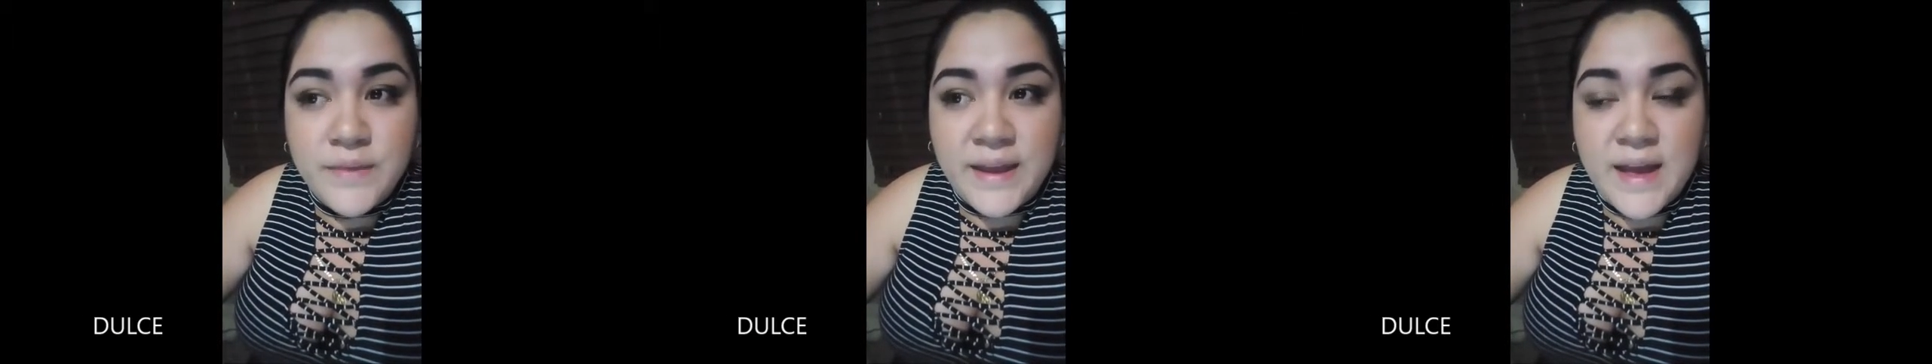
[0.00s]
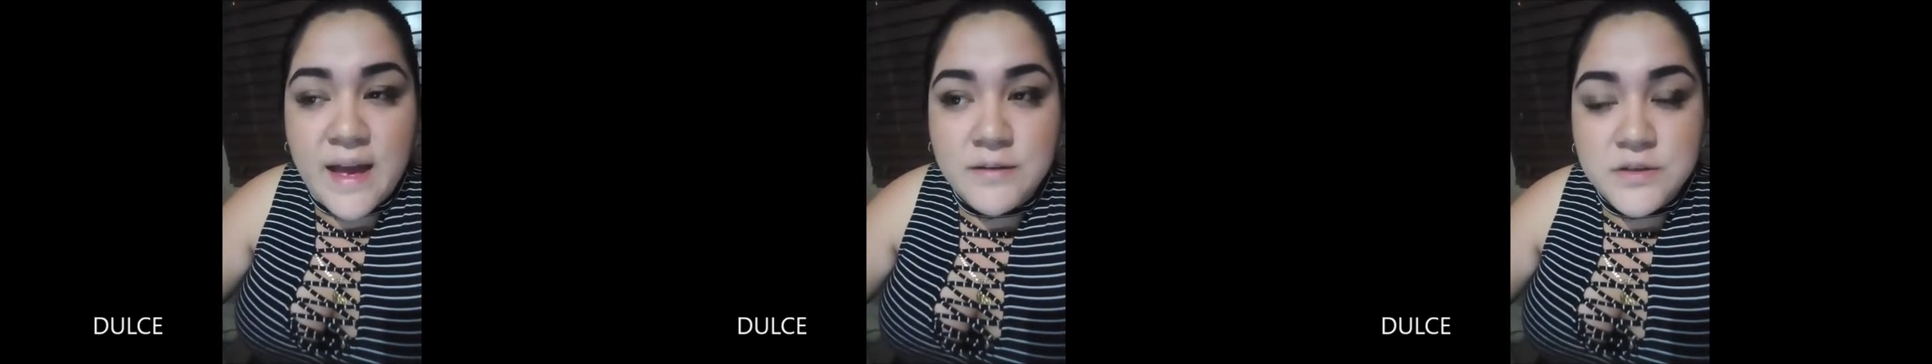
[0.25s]

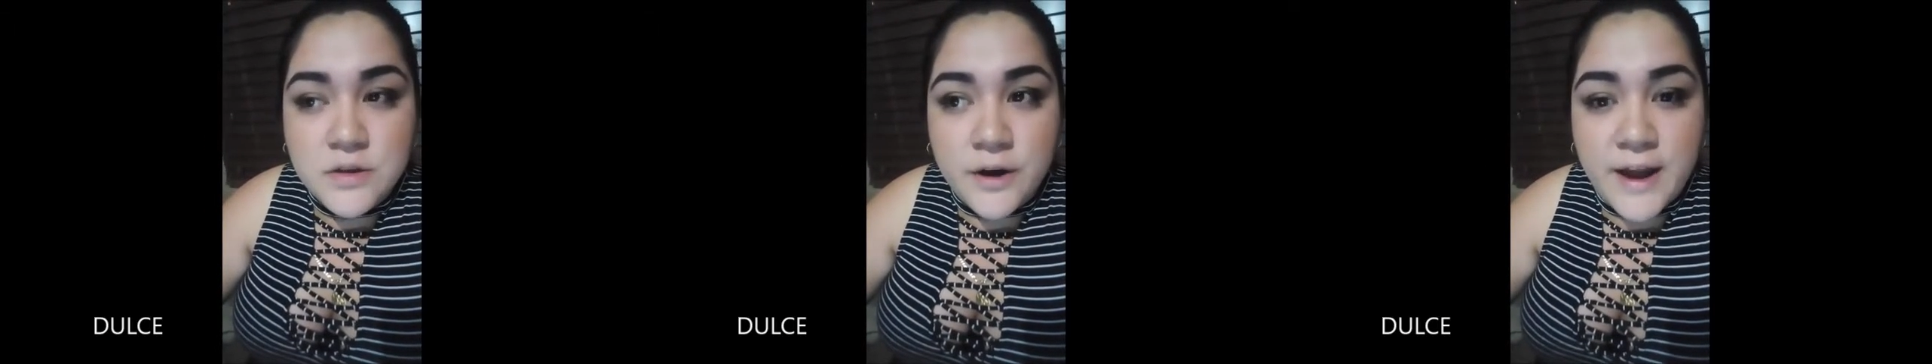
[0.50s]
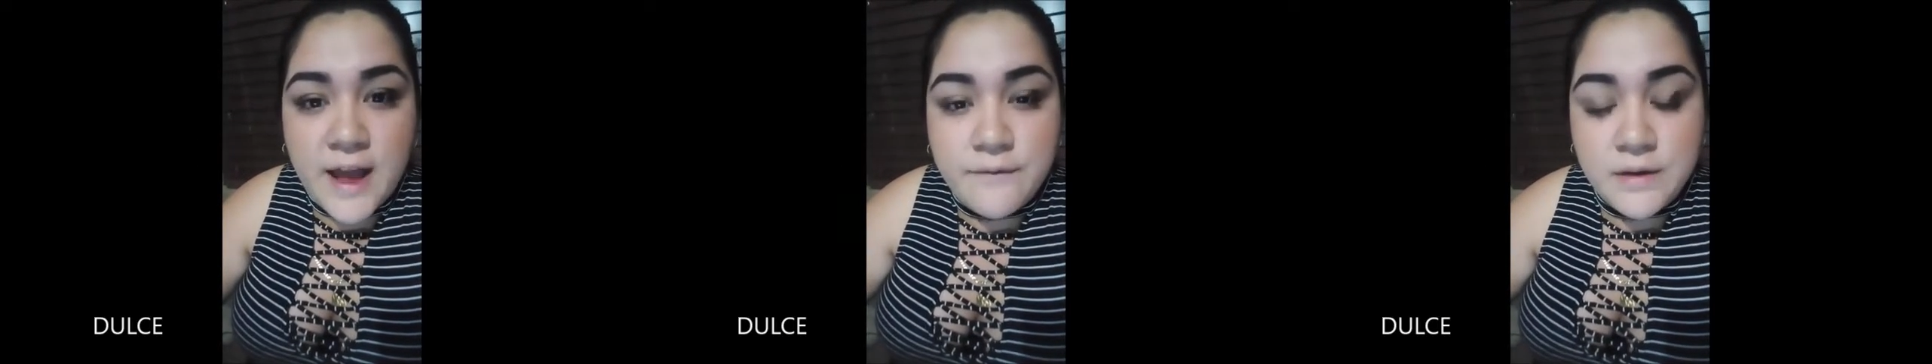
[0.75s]
They
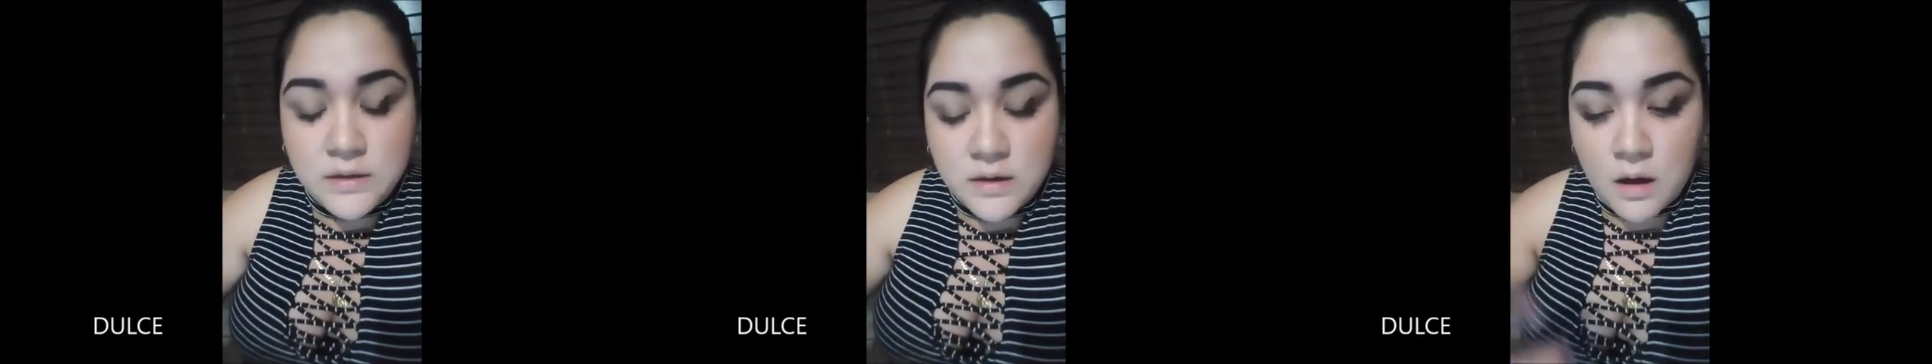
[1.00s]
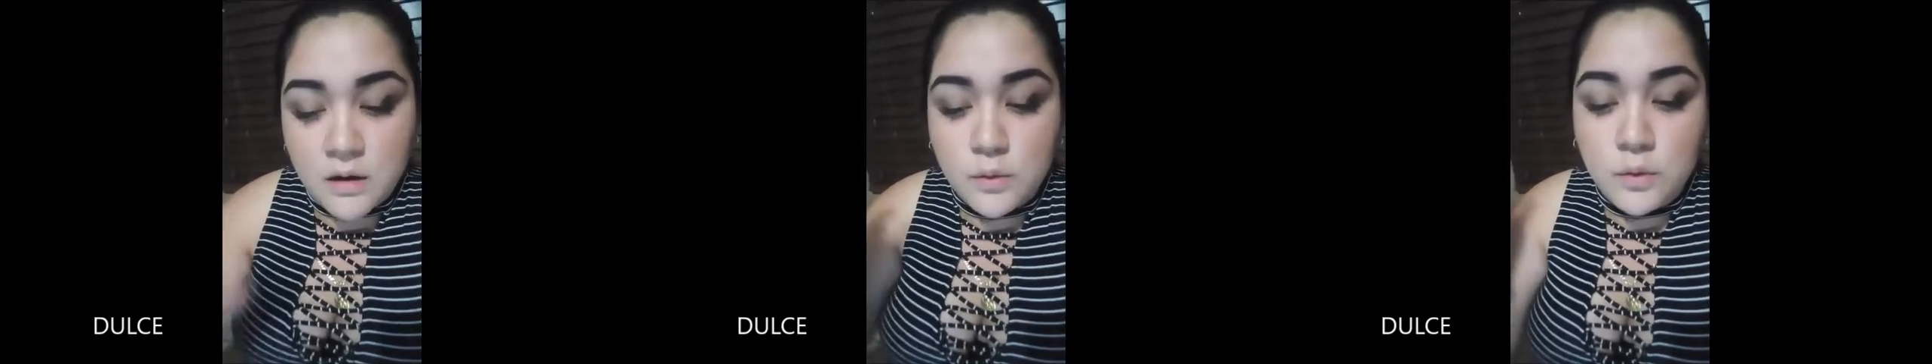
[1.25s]
start
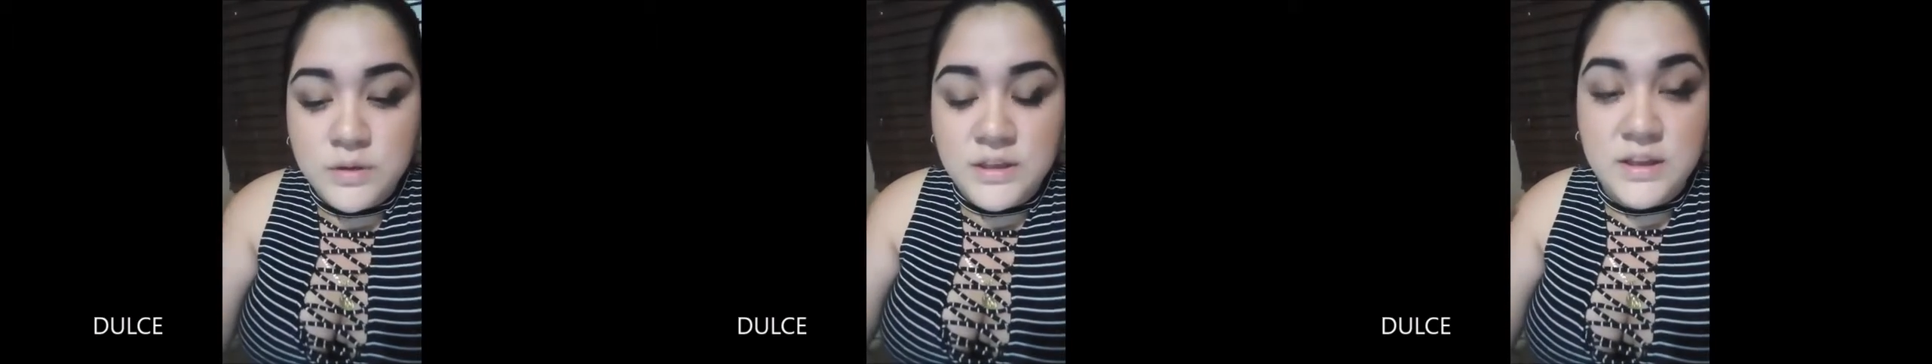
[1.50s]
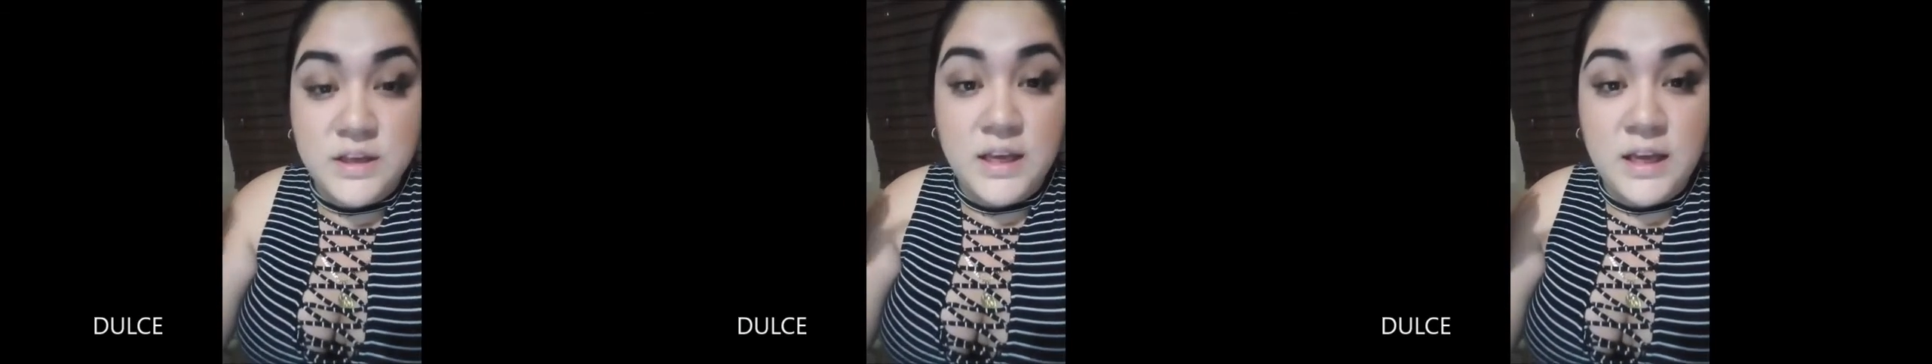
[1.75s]
having not
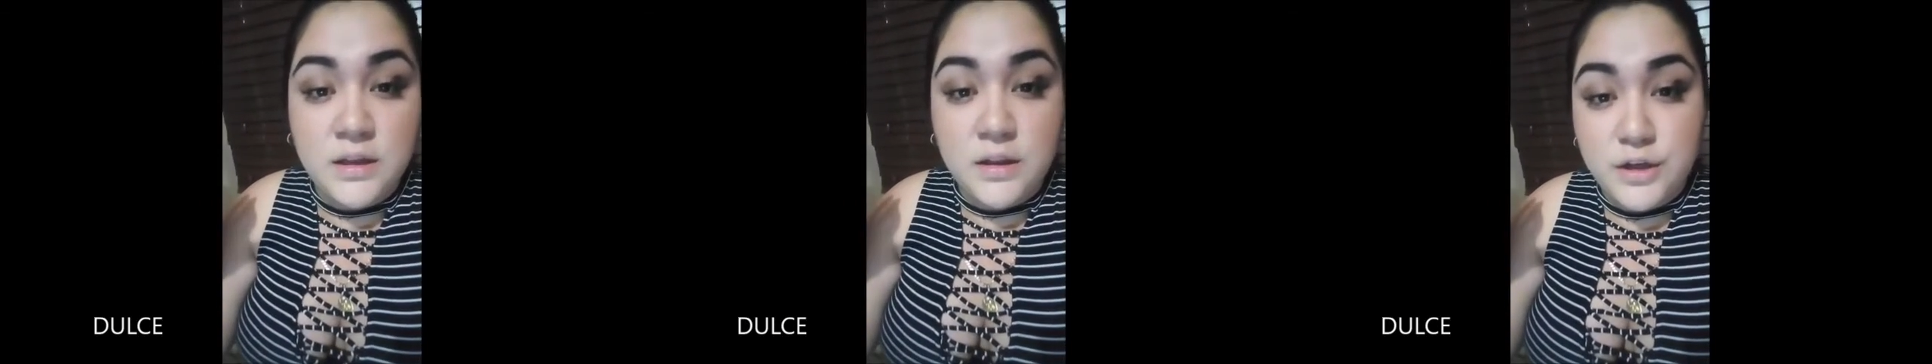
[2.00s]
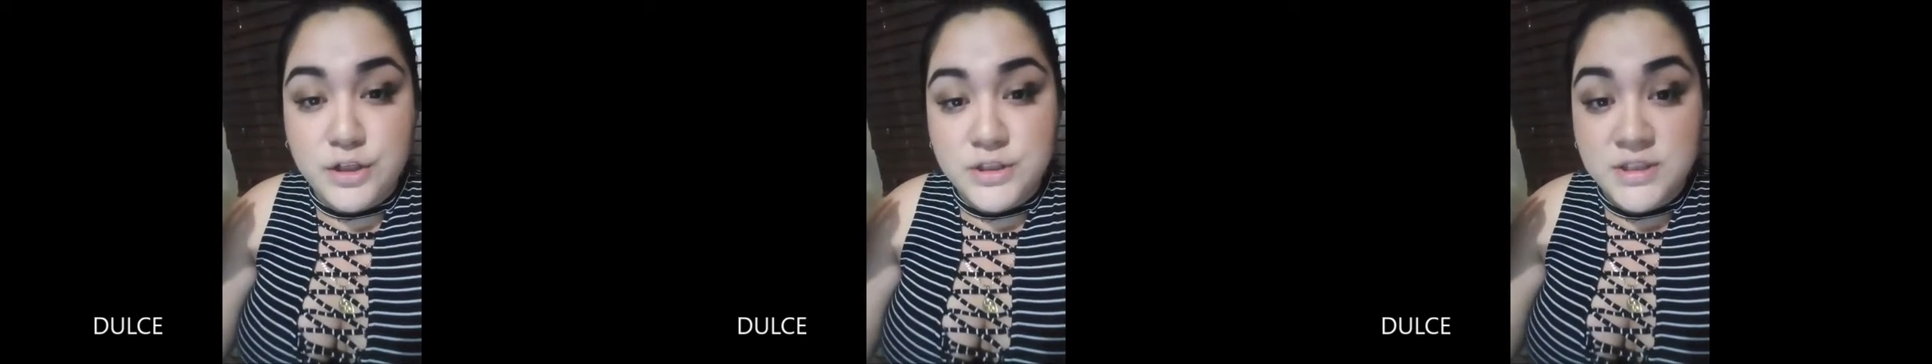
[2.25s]
only the
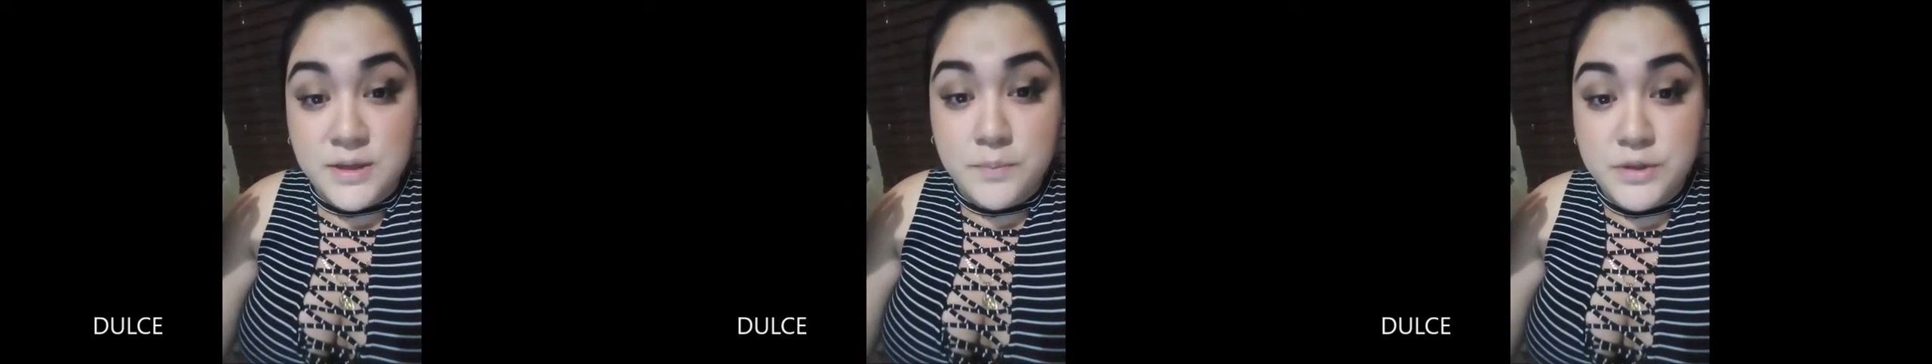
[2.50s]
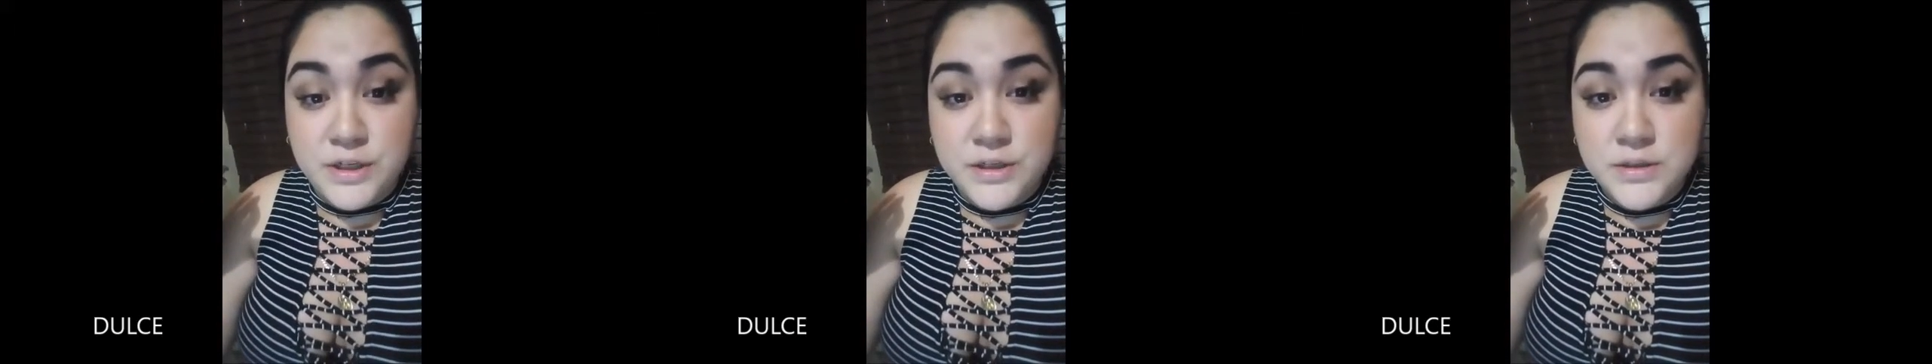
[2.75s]
English
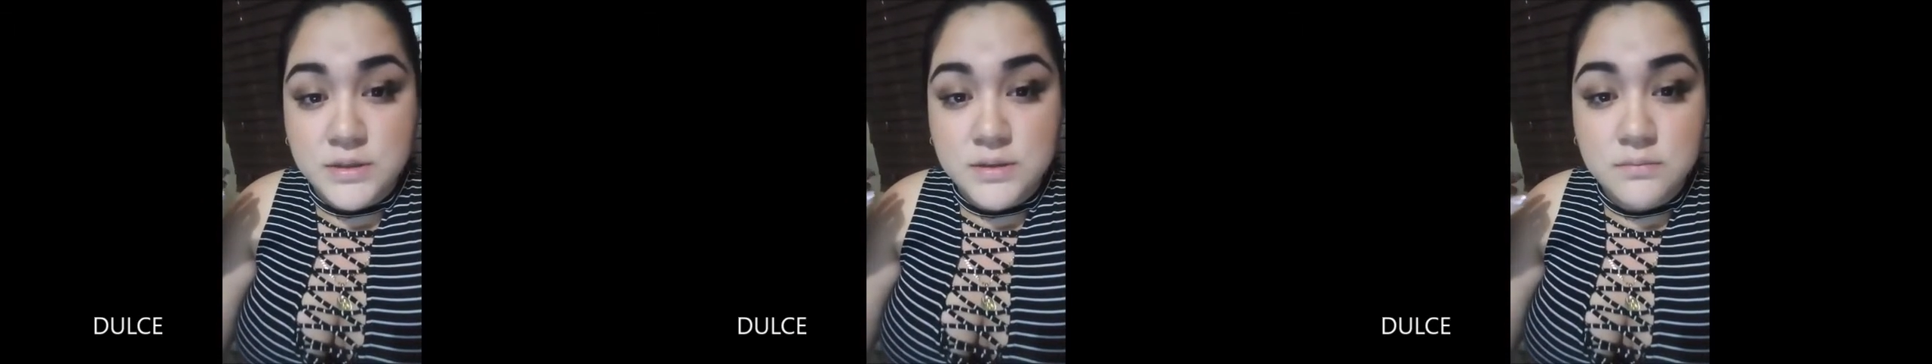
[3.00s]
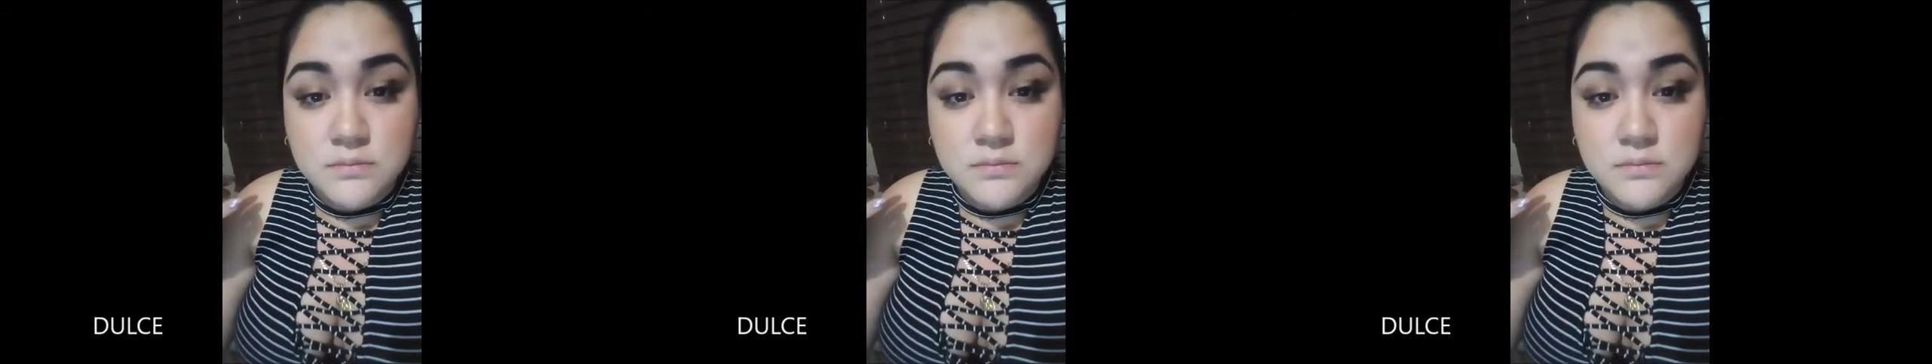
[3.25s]
subject